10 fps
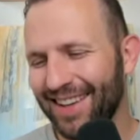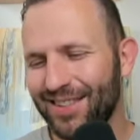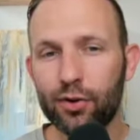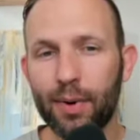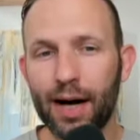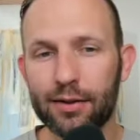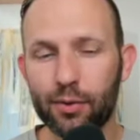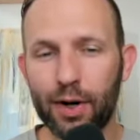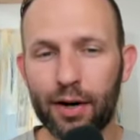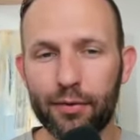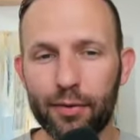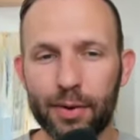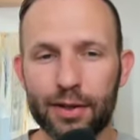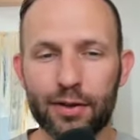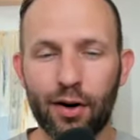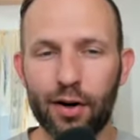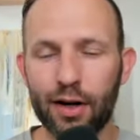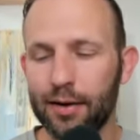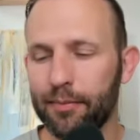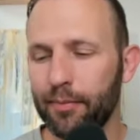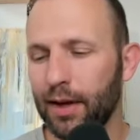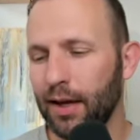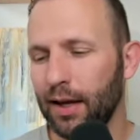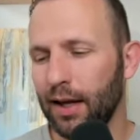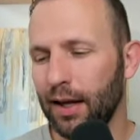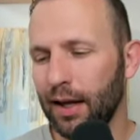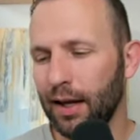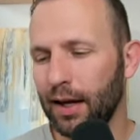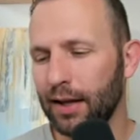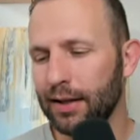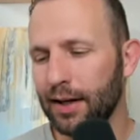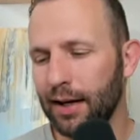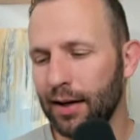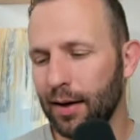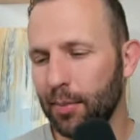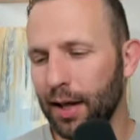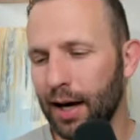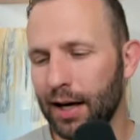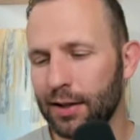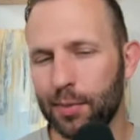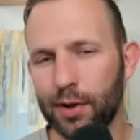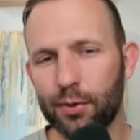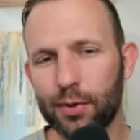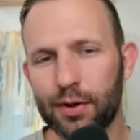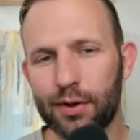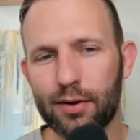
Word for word: two miles away from his target, and uh, ended up in the hospital with